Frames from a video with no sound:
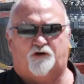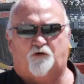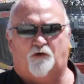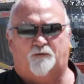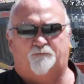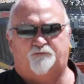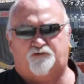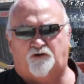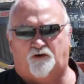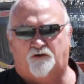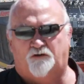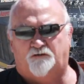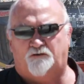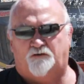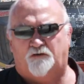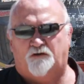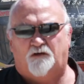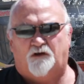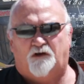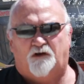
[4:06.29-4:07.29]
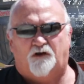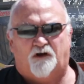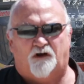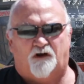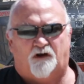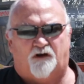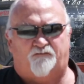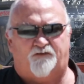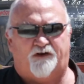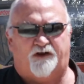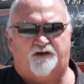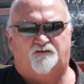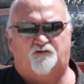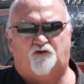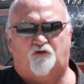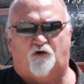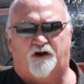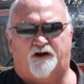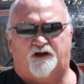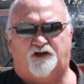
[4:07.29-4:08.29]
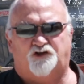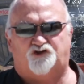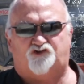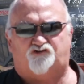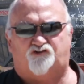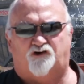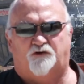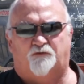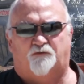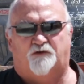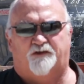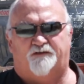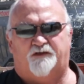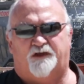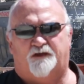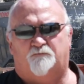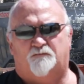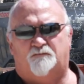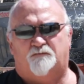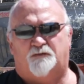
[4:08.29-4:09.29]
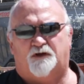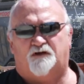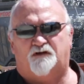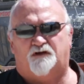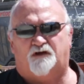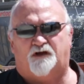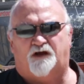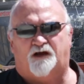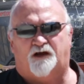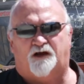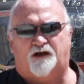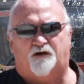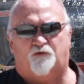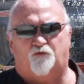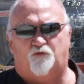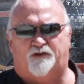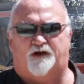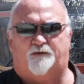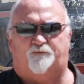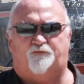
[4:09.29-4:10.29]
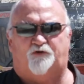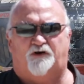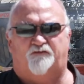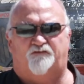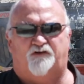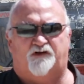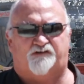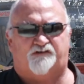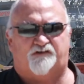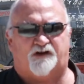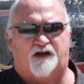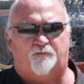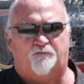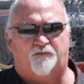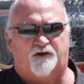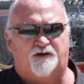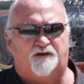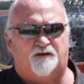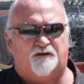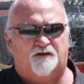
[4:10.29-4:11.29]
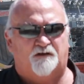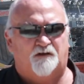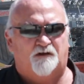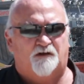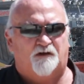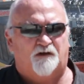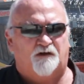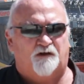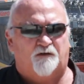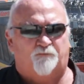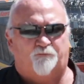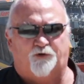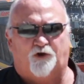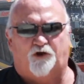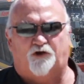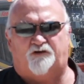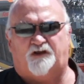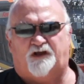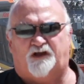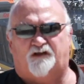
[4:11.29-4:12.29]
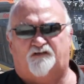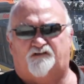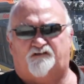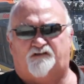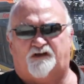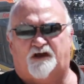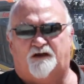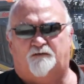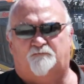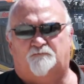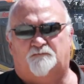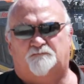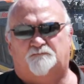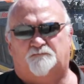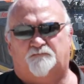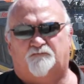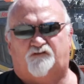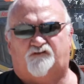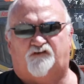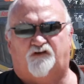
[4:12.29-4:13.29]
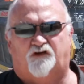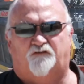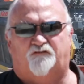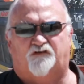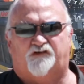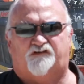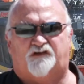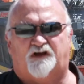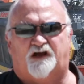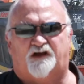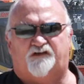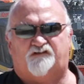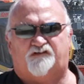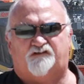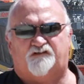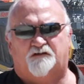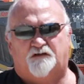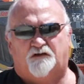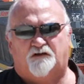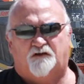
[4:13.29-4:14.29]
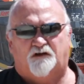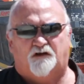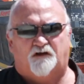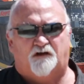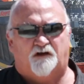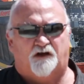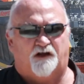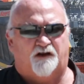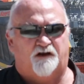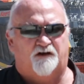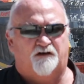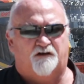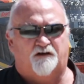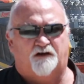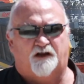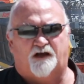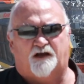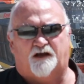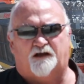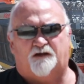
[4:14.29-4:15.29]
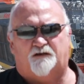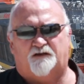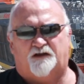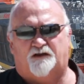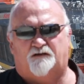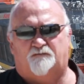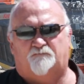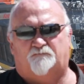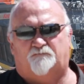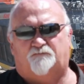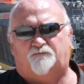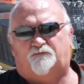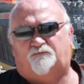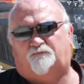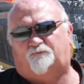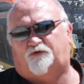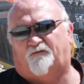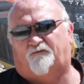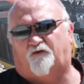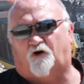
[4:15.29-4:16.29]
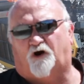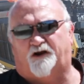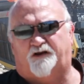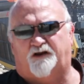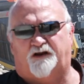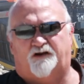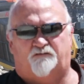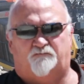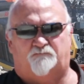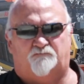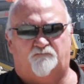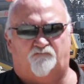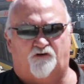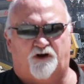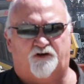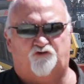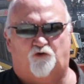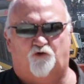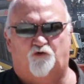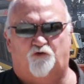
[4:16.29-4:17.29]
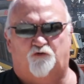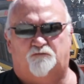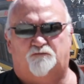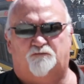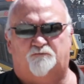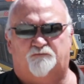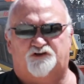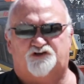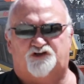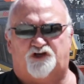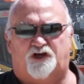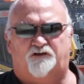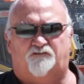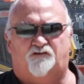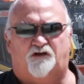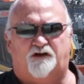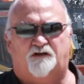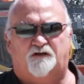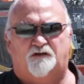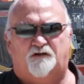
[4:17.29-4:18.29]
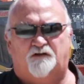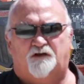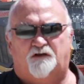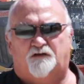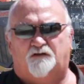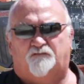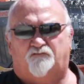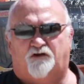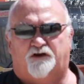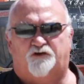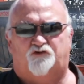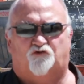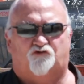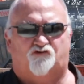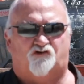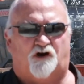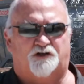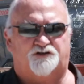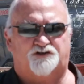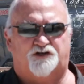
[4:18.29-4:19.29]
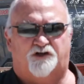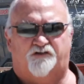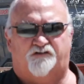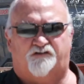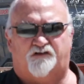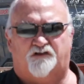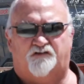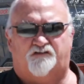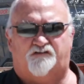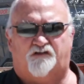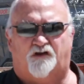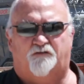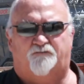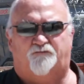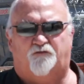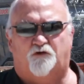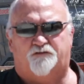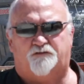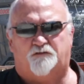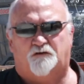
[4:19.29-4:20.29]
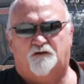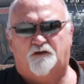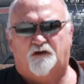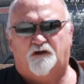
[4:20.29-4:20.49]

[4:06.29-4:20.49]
Equip 2. I've had quite a history with them, with our previous company. Bert has serviced us in providing rental machinery, rental crushers and so forth.